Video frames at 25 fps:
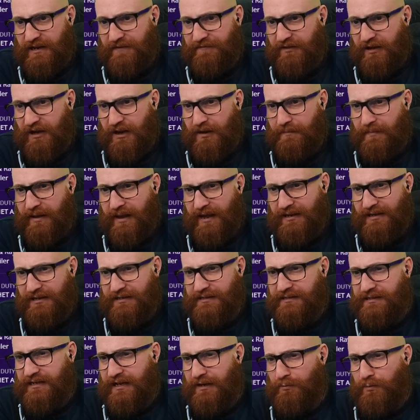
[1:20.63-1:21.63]
if the command
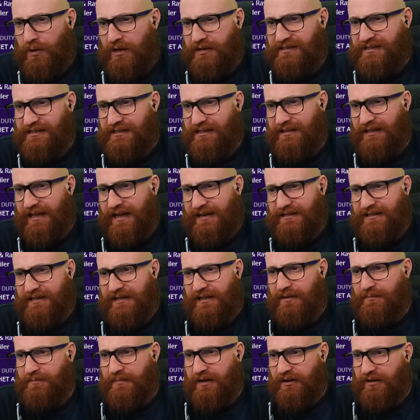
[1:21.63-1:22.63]
is sent while
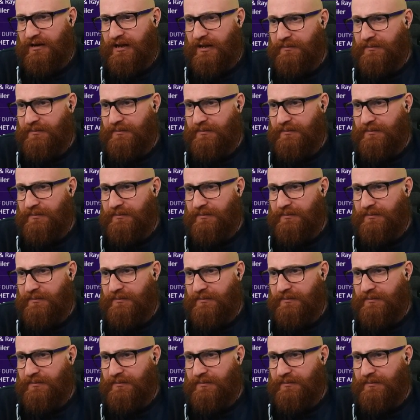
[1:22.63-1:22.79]
selecting a mirror